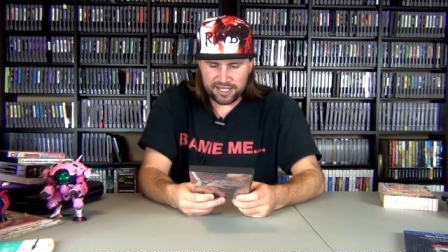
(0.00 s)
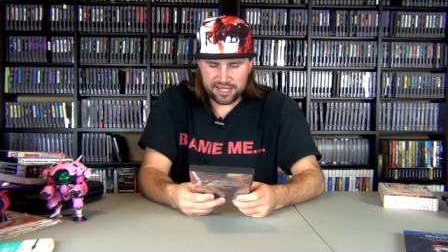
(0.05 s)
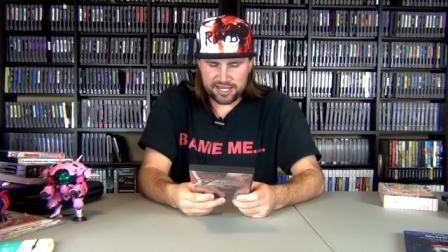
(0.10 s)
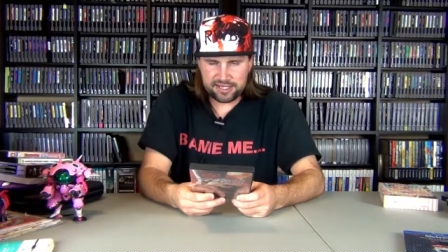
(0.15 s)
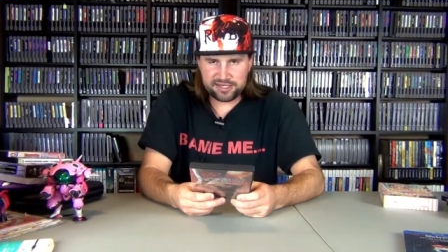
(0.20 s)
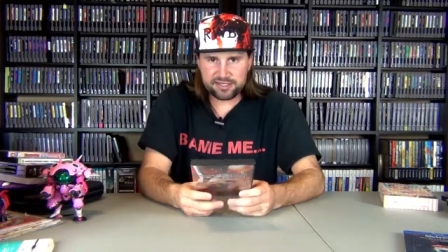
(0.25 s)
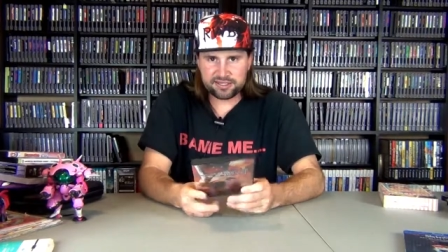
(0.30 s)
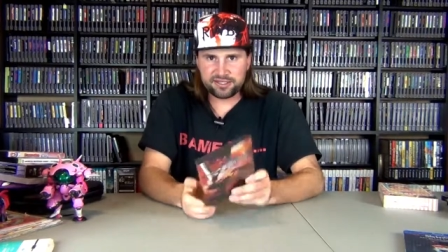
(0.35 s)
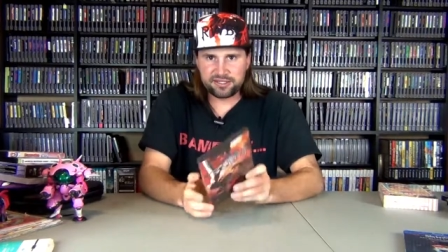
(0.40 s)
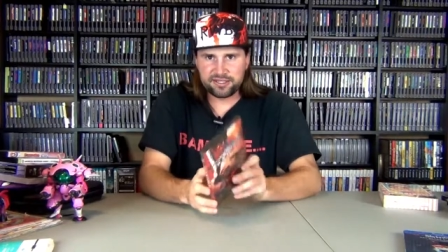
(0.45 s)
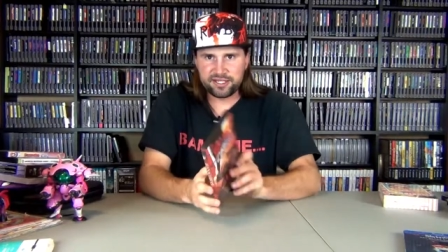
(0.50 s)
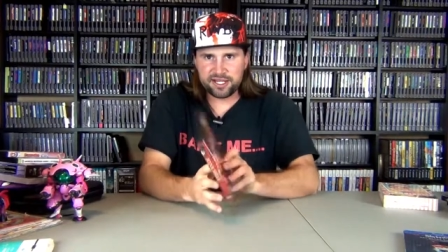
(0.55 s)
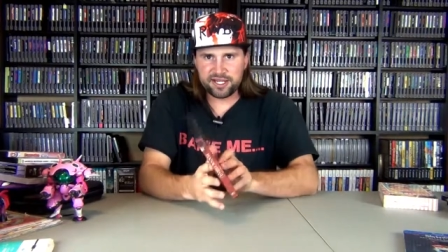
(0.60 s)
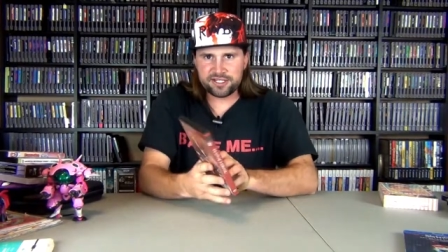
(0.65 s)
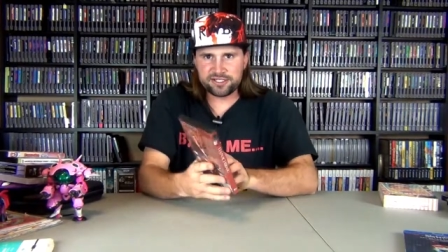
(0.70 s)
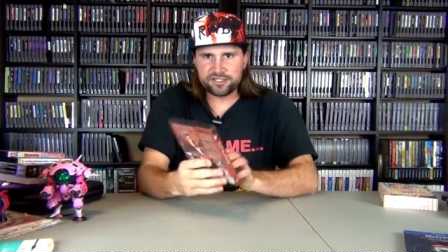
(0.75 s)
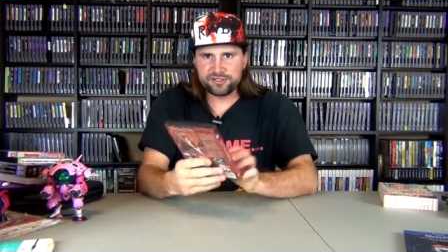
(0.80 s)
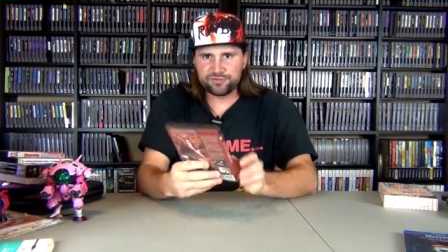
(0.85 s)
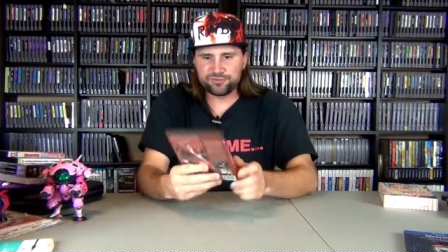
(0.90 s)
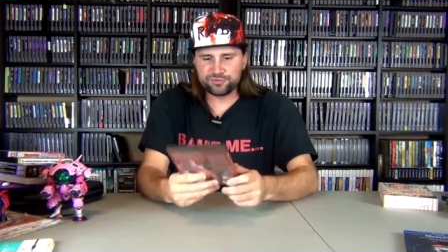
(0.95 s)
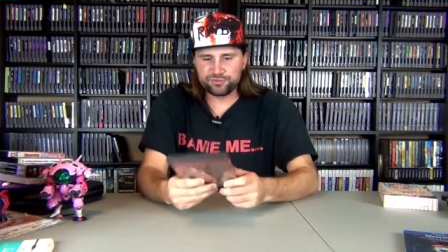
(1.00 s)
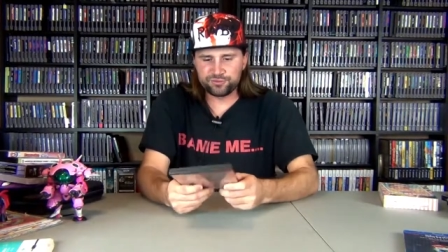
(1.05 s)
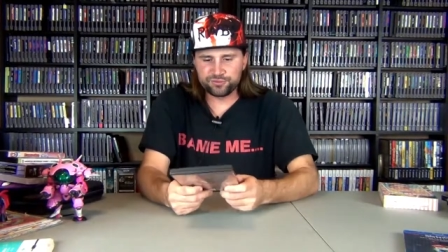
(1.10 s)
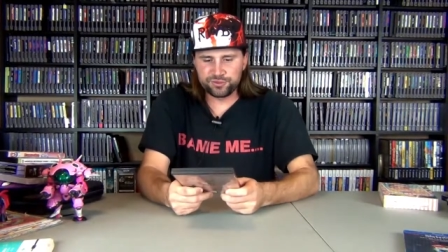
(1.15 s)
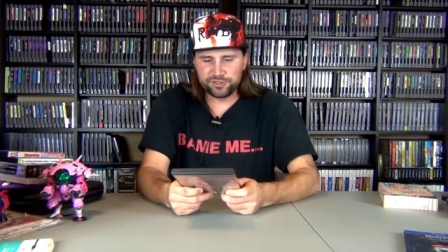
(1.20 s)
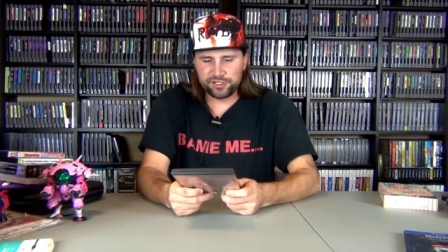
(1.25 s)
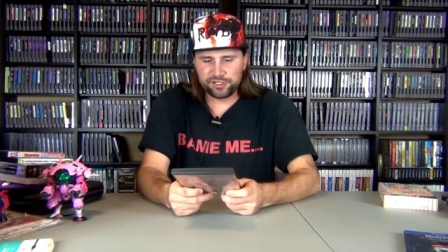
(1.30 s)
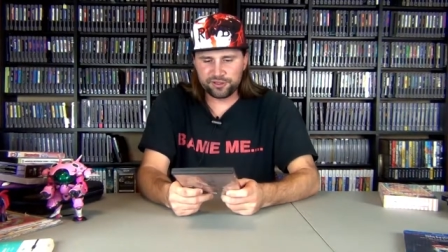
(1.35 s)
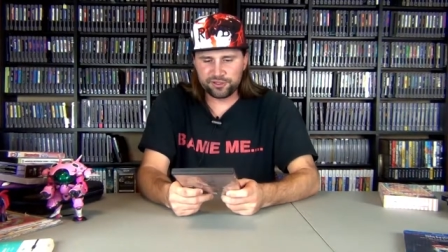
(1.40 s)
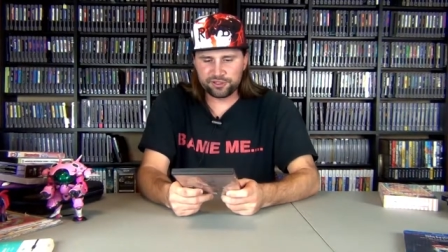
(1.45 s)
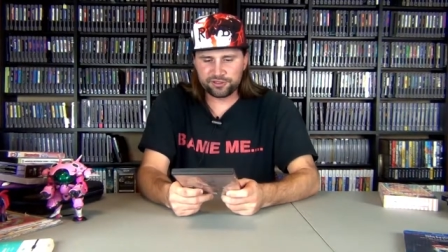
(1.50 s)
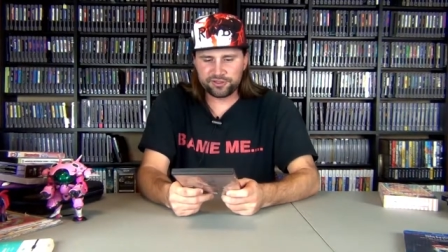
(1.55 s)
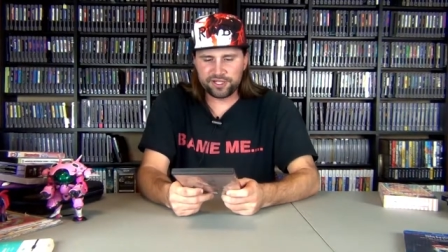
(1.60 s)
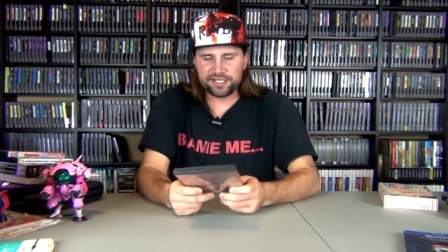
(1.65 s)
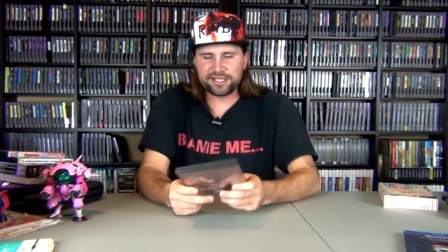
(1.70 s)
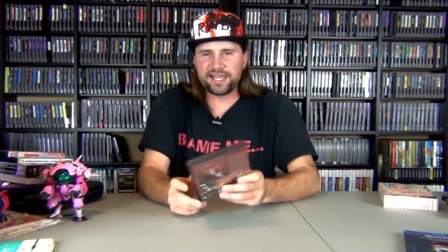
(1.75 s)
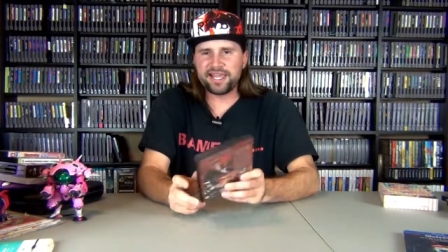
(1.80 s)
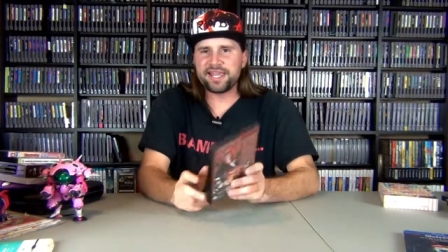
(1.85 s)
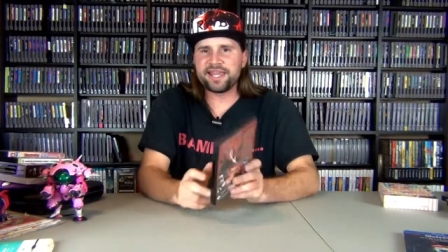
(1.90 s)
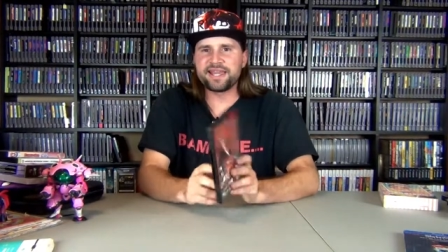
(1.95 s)
it doesn't really
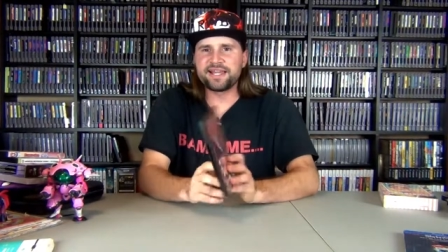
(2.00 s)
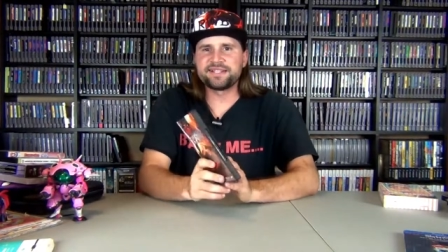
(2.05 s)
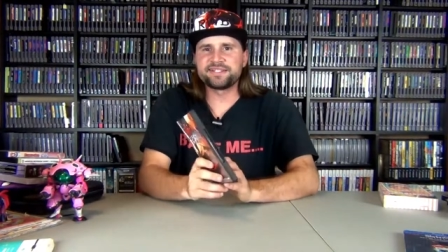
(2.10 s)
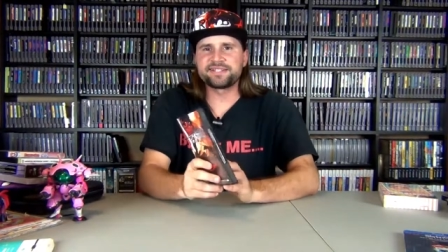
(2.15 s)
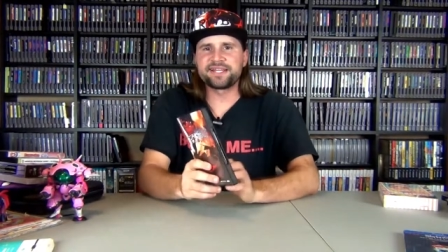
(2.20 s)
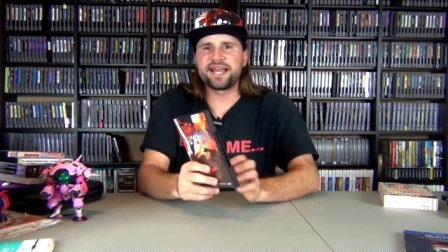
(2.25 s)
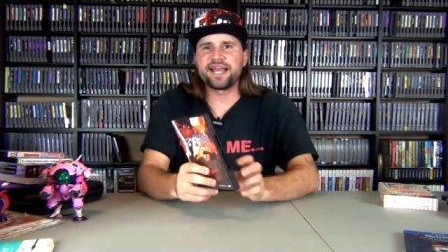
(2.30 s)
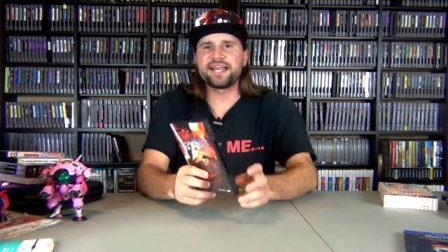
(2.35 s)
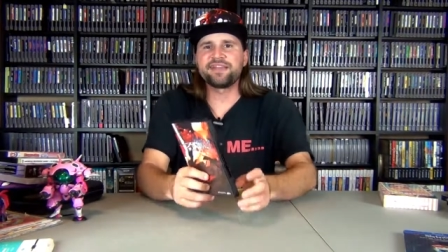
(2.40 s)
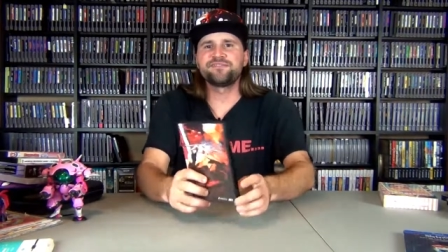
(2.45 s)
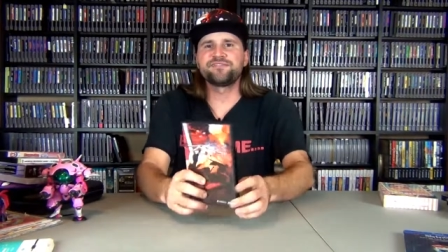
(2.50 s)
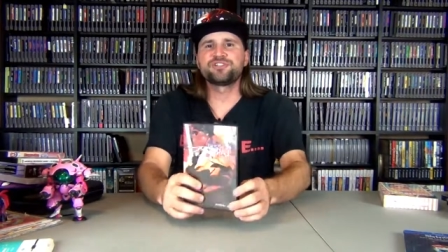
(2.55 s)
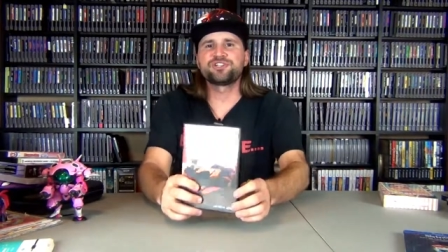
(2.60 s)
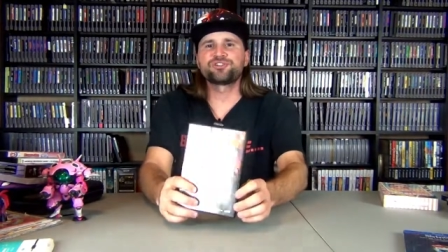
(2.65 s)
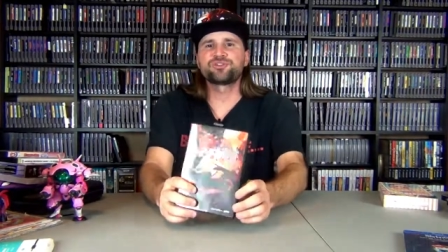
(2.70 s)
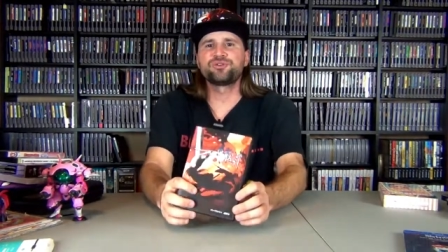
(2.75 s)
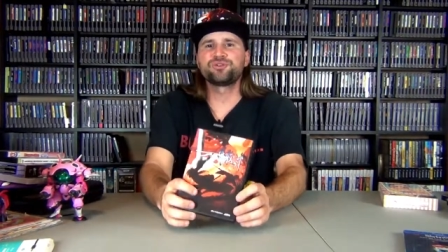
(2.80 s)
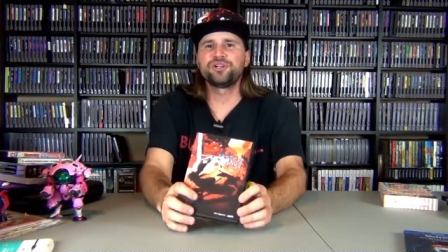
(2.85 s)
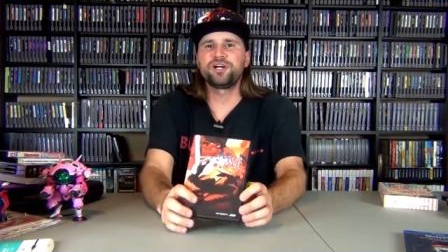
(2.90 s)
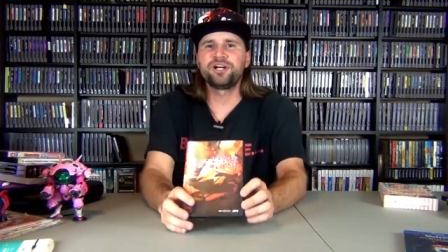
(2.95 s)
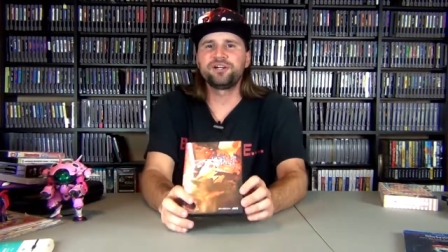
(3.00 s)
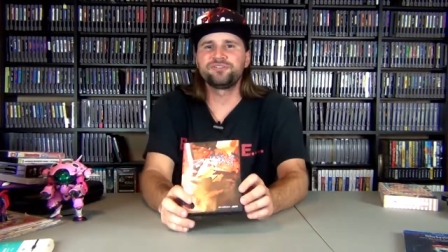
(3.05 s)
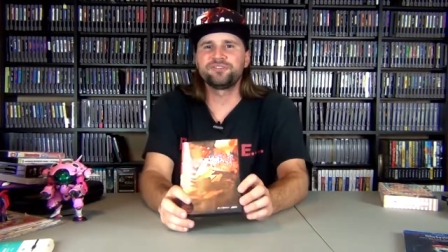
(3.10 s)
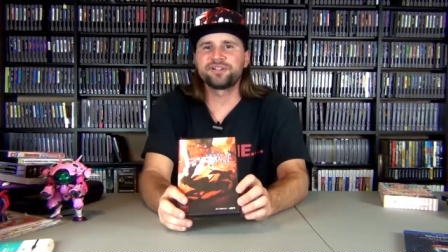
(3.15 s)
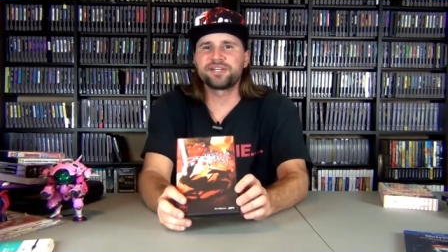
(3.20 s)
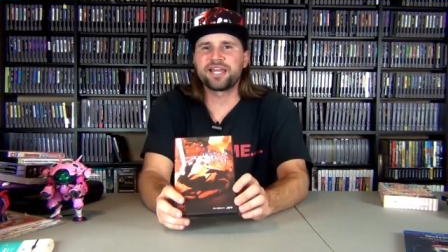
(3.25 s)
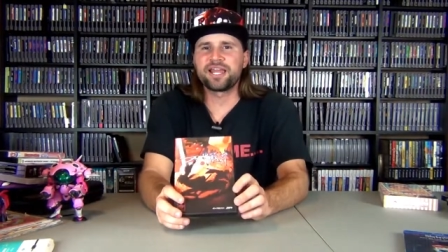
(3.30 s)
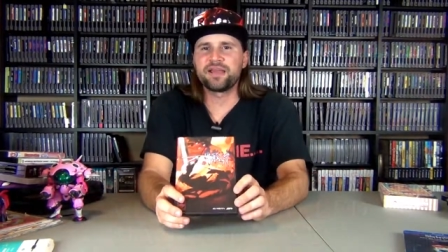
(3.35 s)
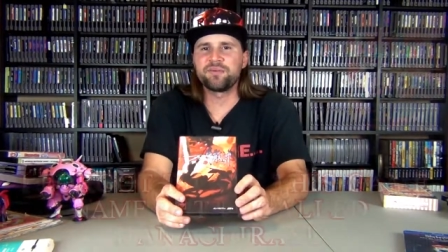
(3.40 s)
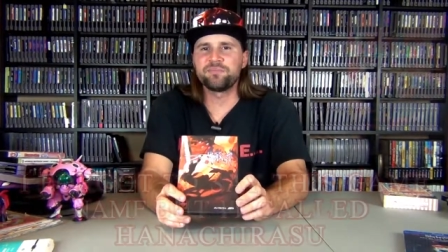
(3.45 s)
look like a hentai visual novel